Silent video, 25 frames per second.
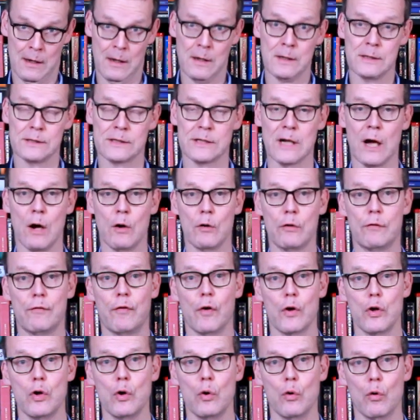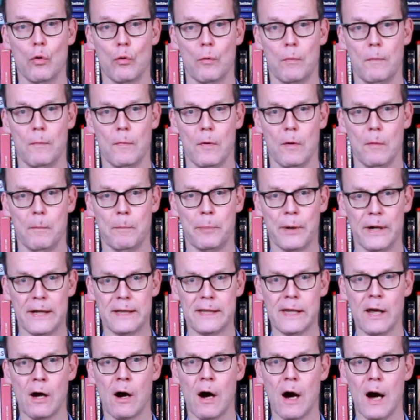sound for you
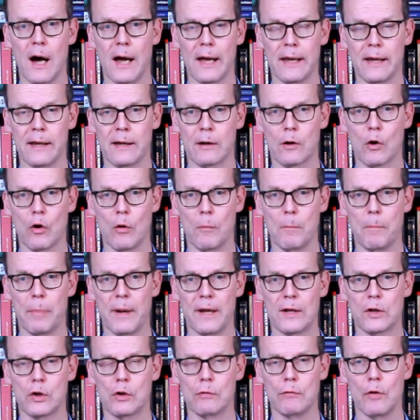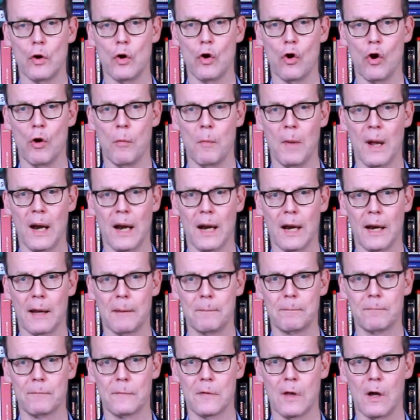pretty high compared to the
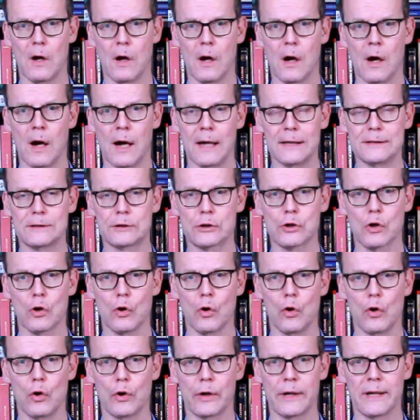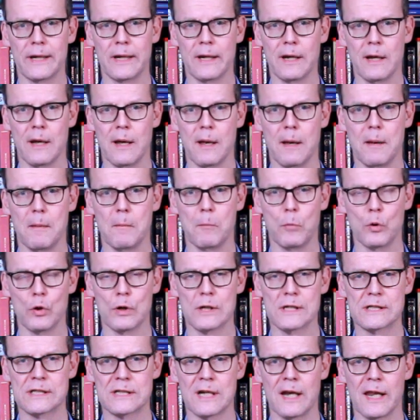normal high score in
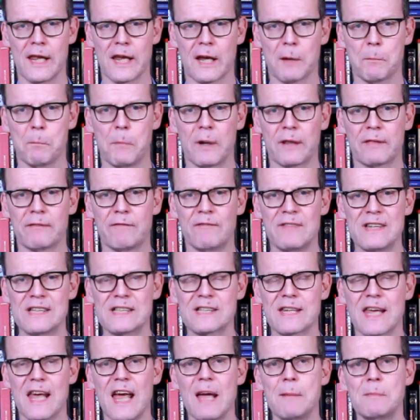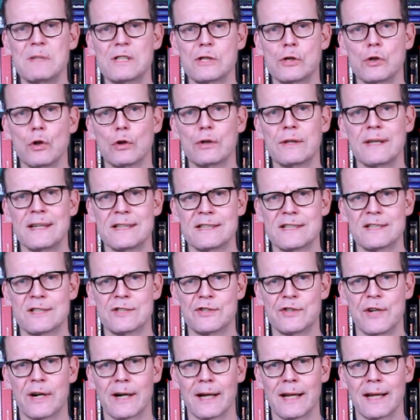Bundesliga, but this game is not
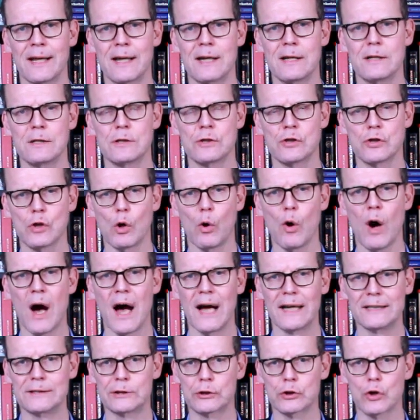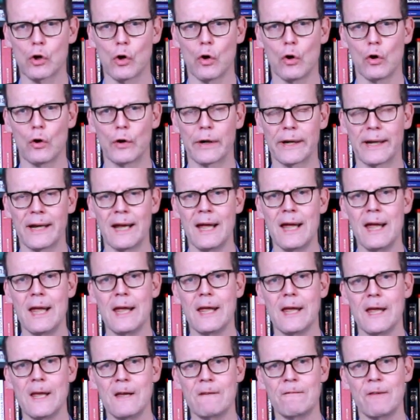necessarily so high scoring,
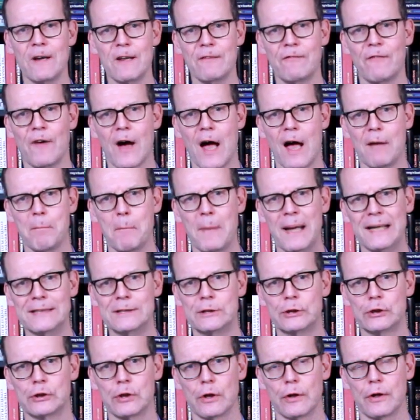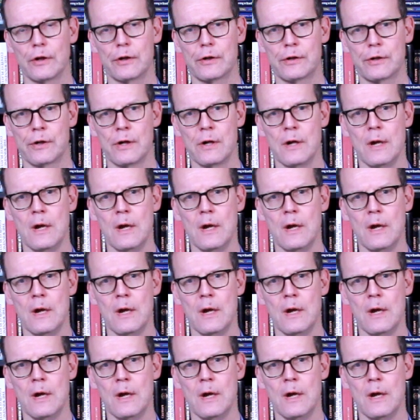even if I have mentioned